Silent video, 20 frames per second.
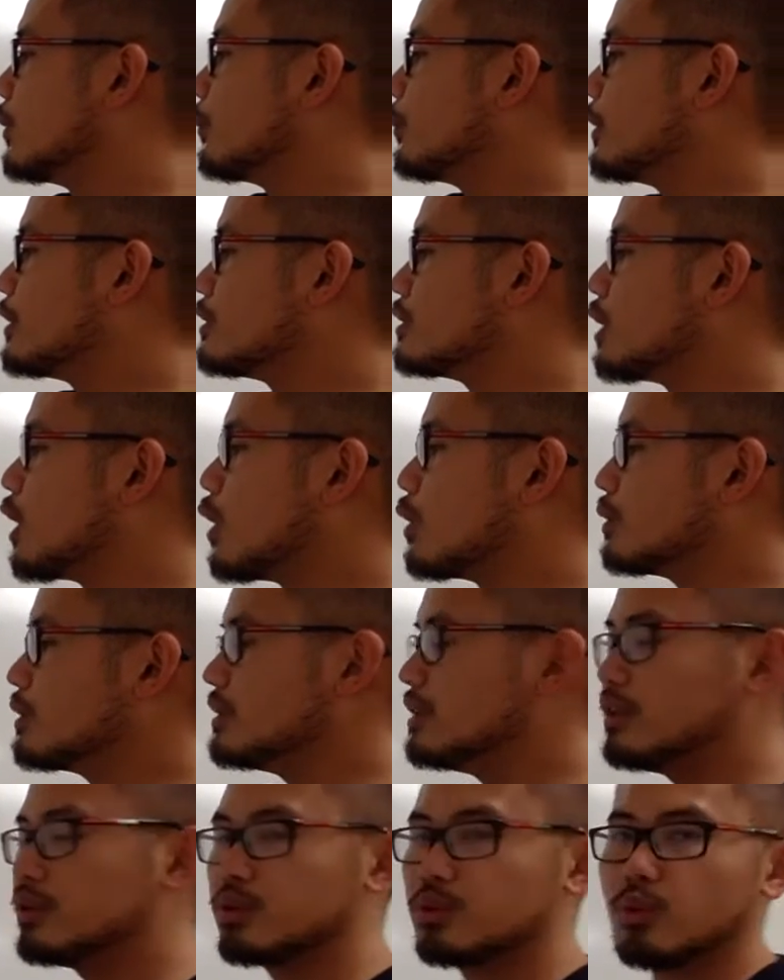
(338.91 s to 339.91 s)
we don't
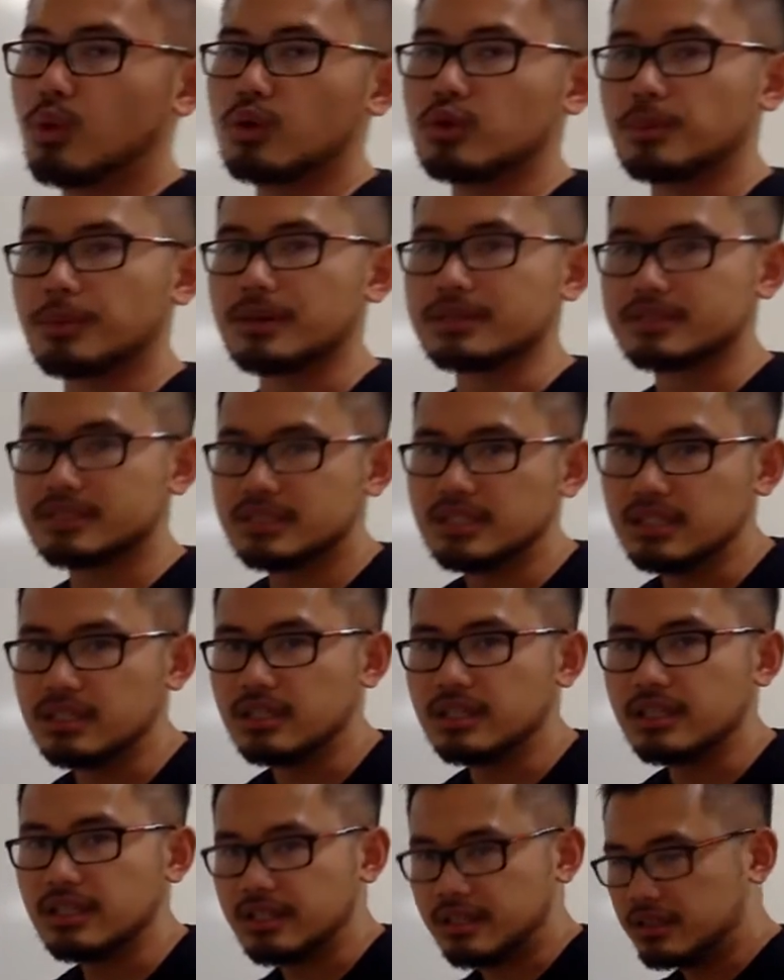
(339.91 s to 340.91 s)
need to worry about c
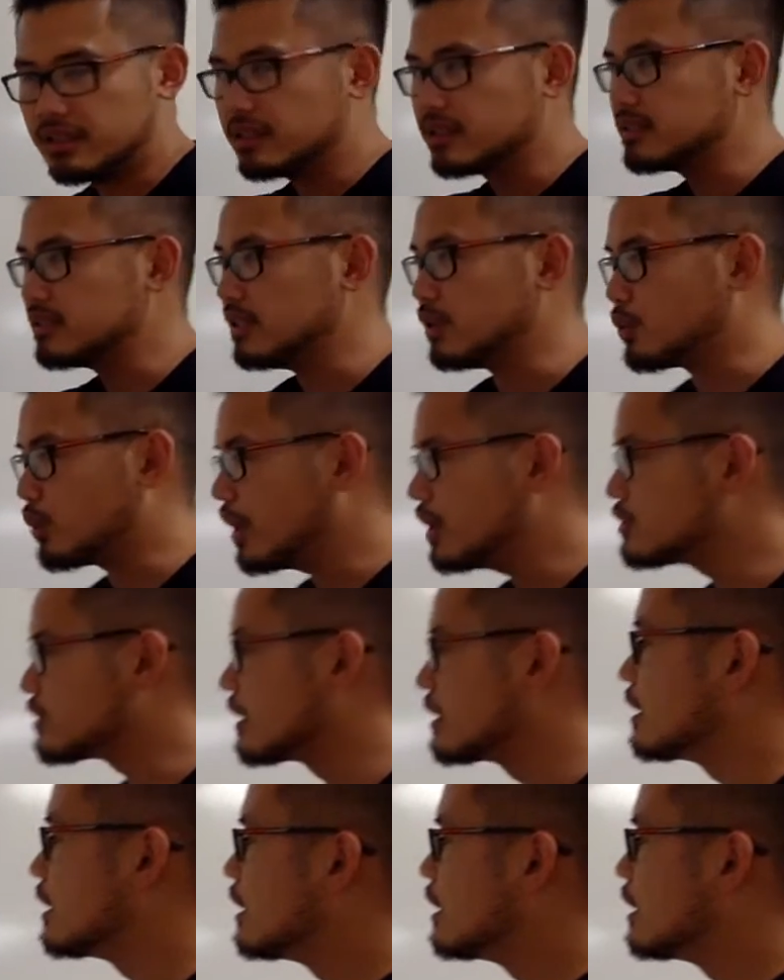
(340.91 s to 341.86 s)
in this equation.